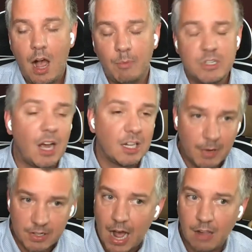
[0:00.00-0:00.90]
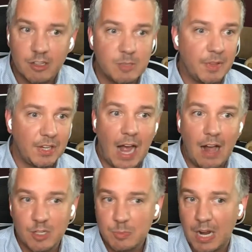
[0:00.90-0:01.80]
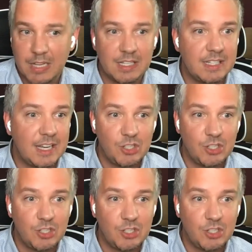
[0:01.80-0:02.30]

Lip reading: We talked about knowledge about the college process,